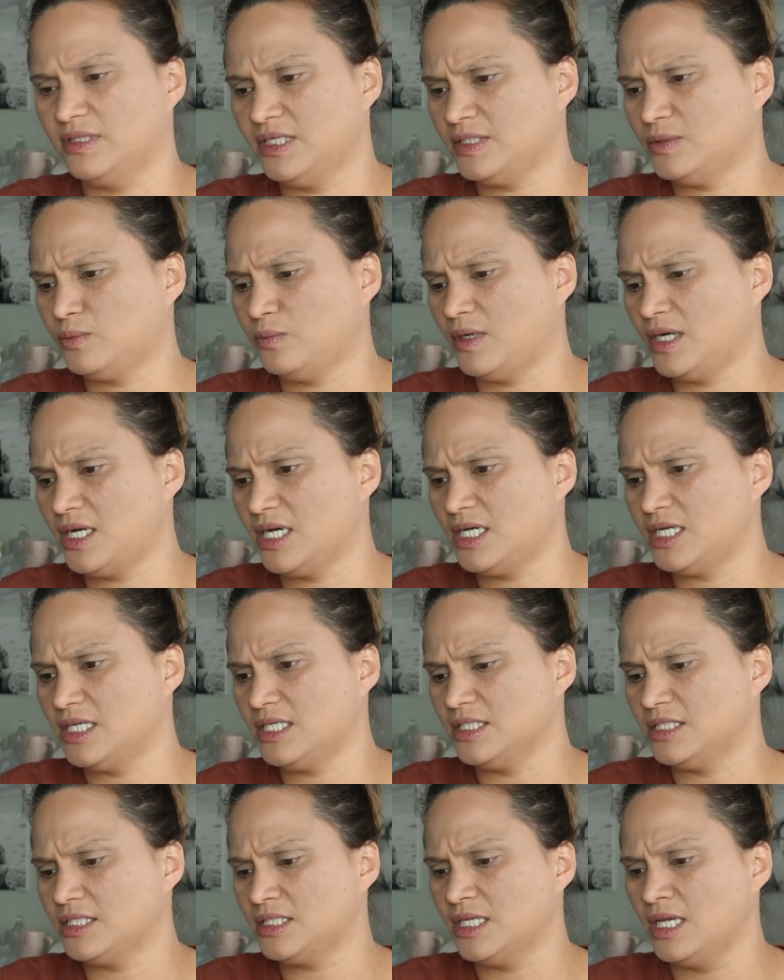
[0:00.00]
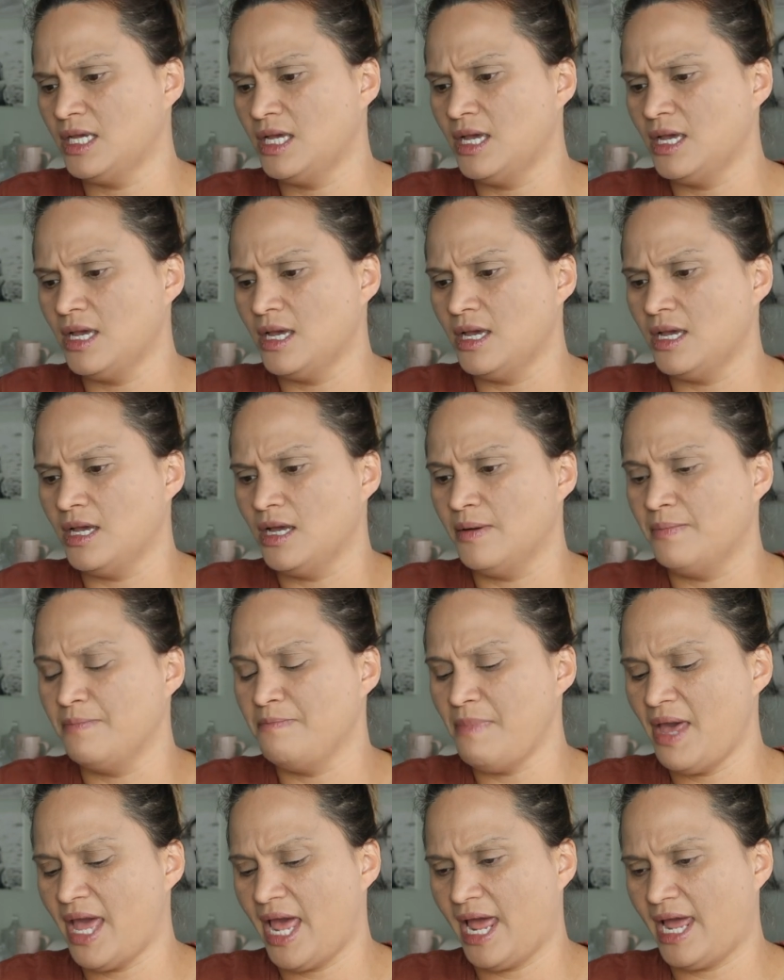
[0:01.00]
This was
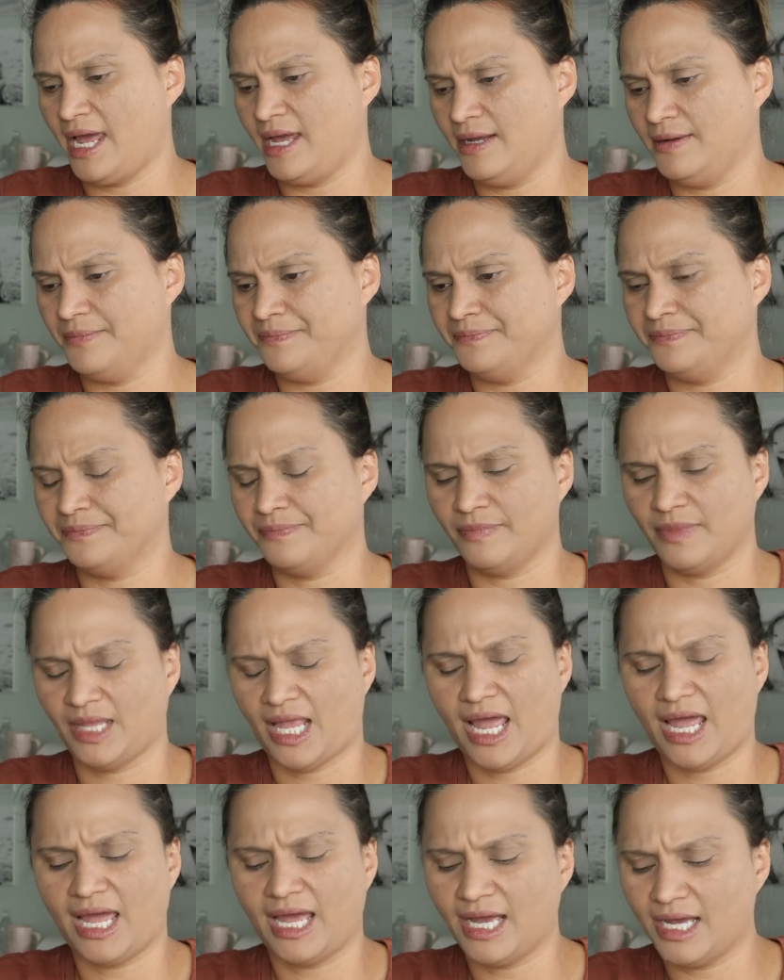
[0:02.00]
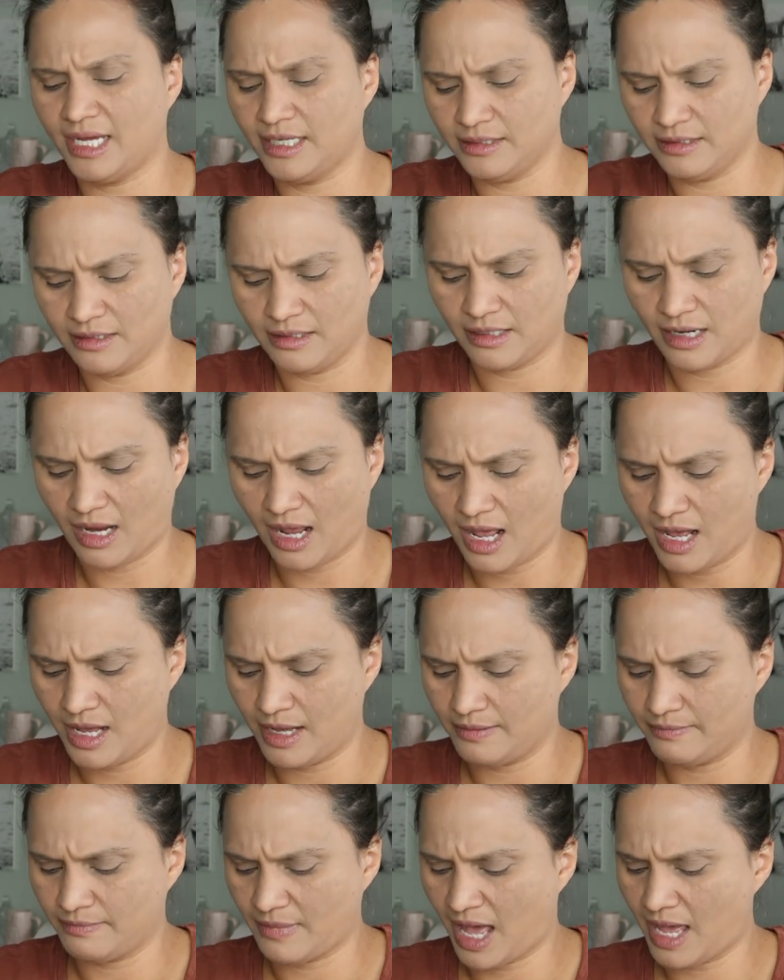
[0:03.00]
May, and
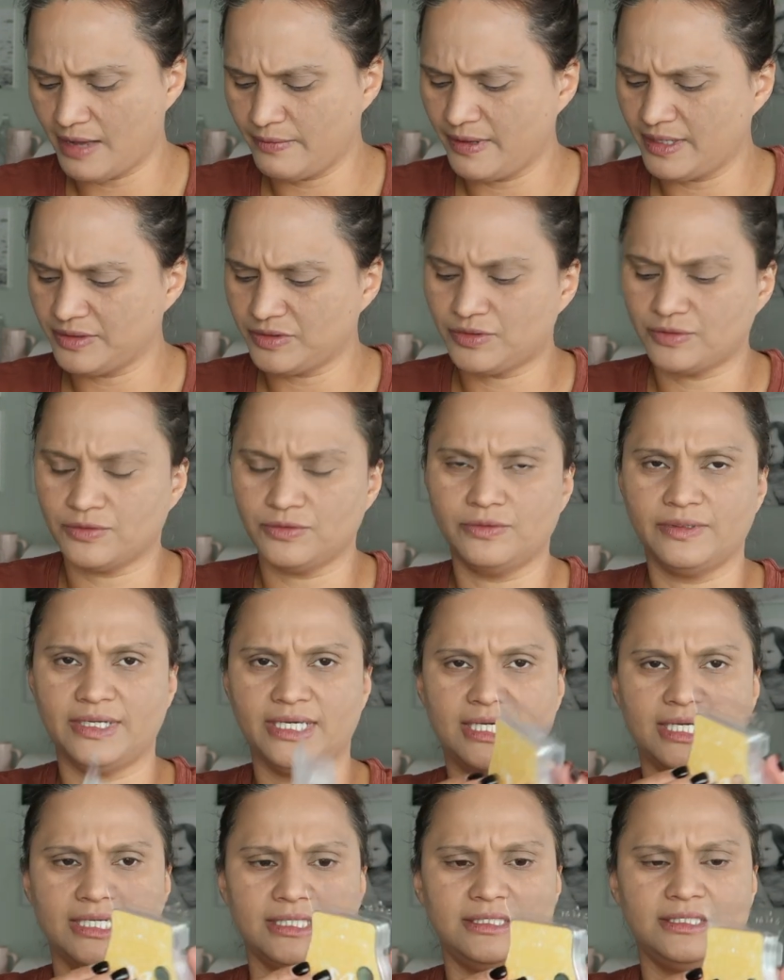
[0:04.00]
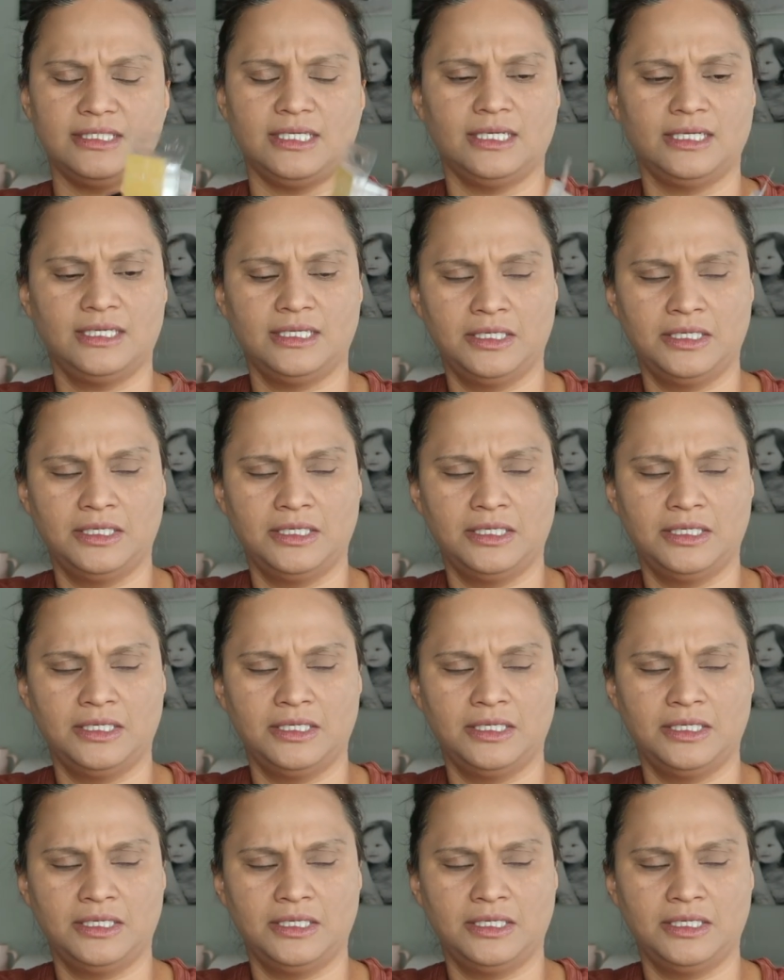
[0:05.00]
um, I went through it.